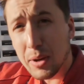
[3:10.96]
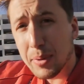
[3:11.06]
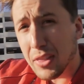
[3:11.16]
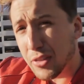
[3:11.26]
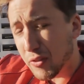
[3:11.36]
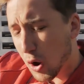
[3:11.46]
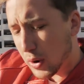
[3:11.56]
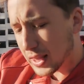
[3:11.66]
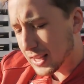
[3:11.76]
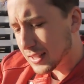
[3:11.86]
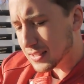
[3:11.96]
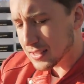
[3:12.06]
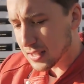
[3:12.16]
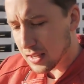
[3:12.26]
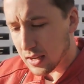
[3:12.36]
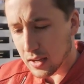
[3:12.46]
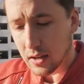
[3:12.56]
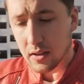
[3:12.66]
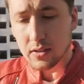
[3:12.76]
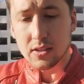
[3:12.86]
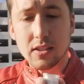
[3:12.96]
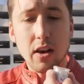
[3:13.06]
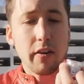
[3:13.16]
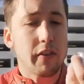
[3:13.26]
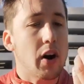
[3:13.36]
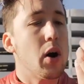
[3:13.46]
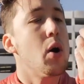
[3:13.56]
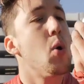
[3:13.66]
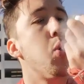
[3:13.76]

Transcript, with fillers: gonna be throwing this silver.